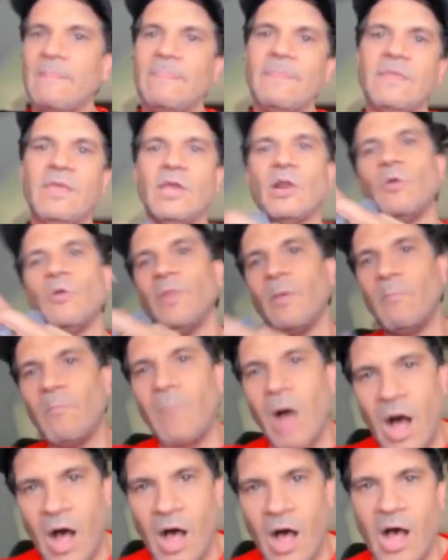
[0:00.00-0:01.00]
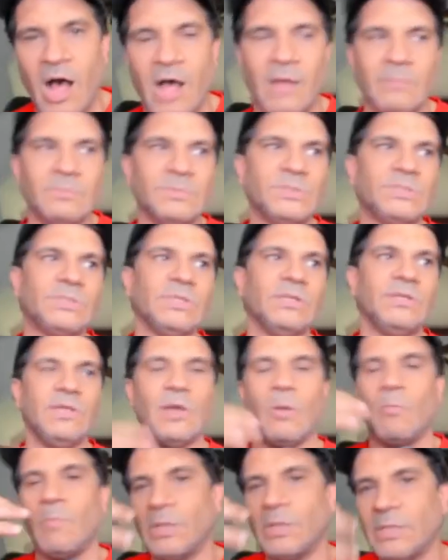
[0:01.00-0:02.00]
the moms,
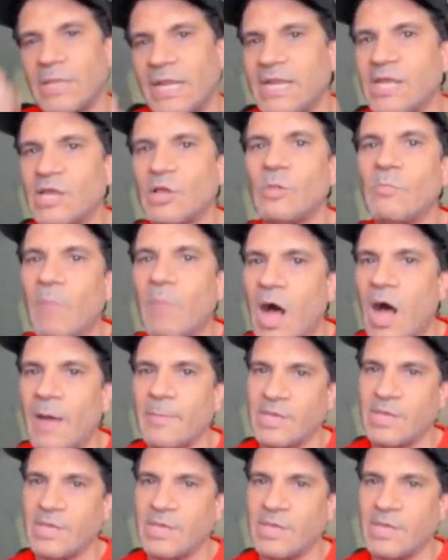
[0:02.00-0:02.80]
millennial mom,